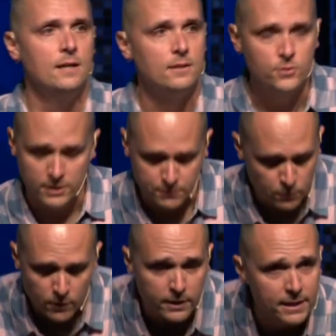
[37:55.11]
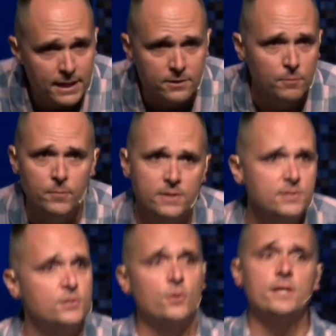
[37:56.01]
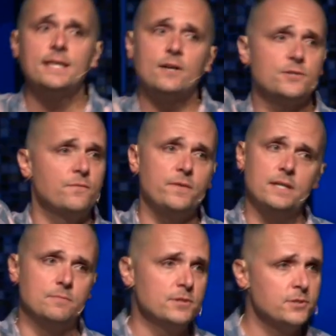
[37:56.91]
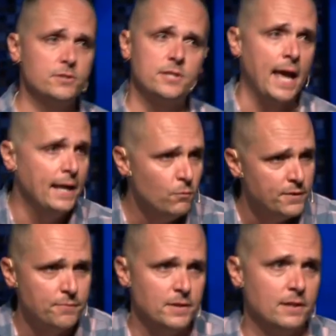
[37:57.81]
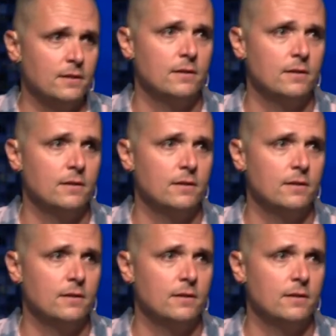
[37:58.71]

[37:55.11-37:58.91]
Trust me, we are going to get there. Remember, this is 30,000 feet. Just, just hang with me.